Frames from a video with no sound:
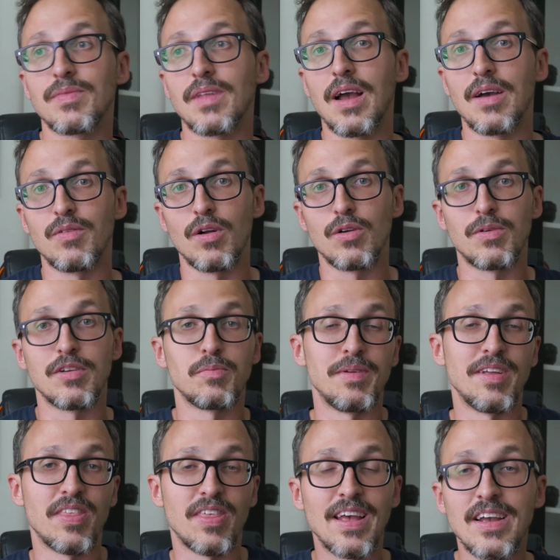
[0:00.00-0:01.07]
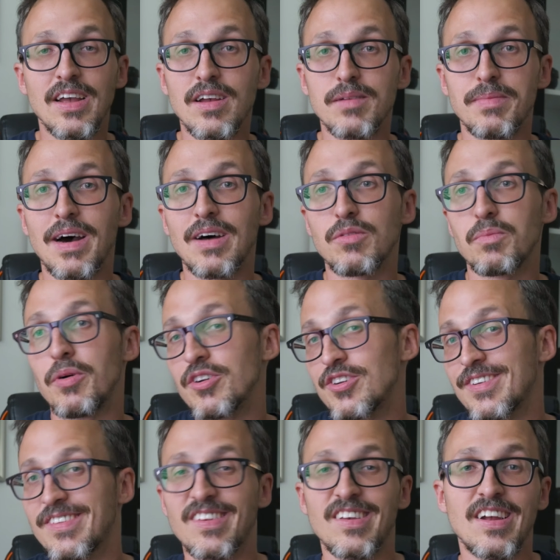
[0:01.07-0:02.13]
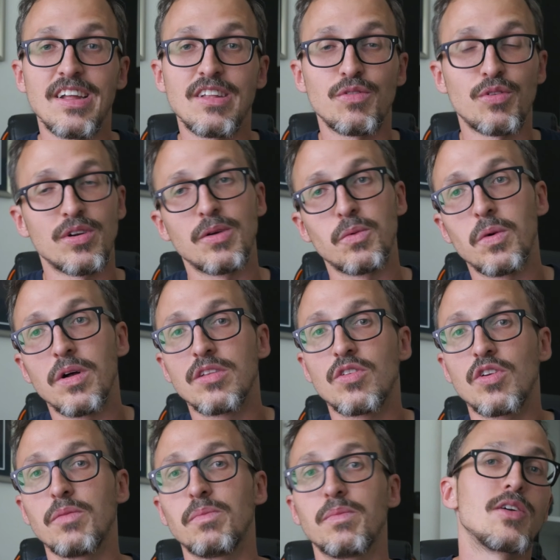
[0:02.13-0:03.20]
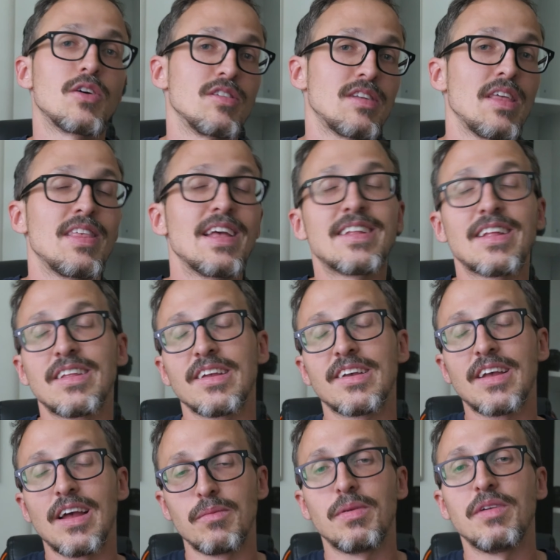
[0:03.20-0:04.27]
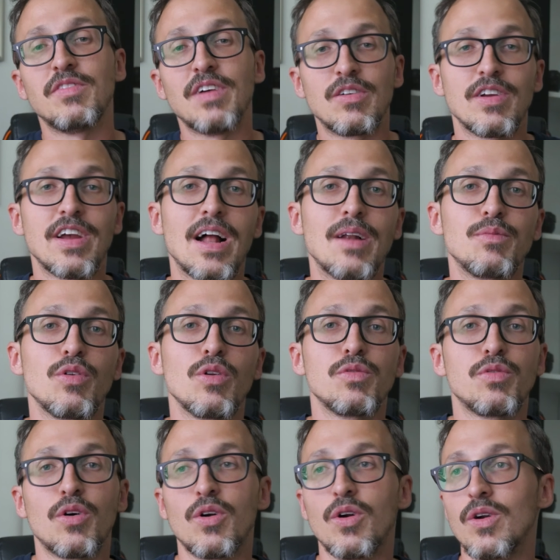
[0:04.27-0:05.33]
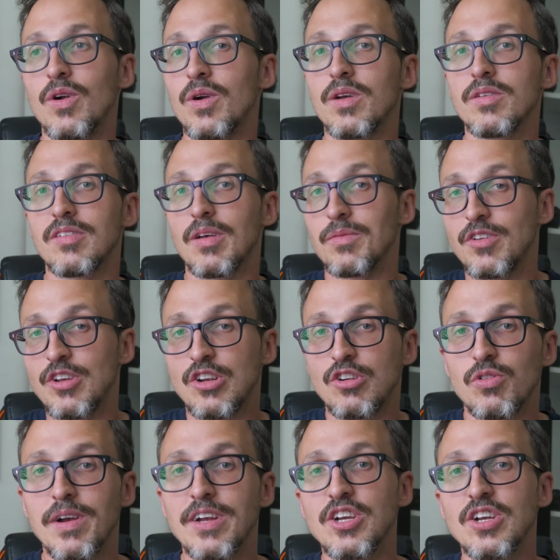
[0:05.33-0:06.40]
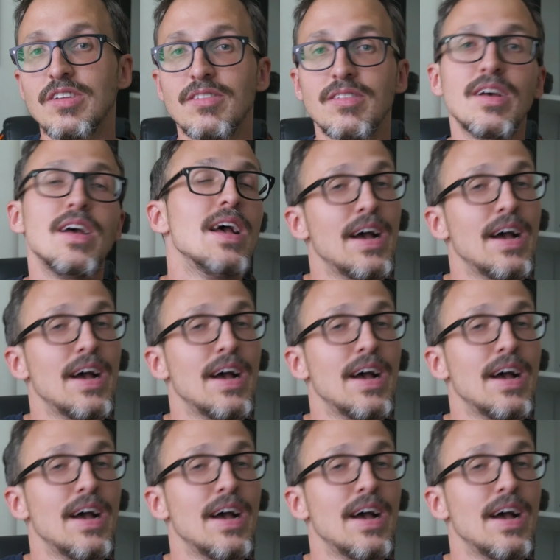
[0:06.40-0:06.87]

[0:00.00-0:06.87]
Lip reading: I've always been thinking about purchasing it for the world trip because I think that it can be very helpful for some situations.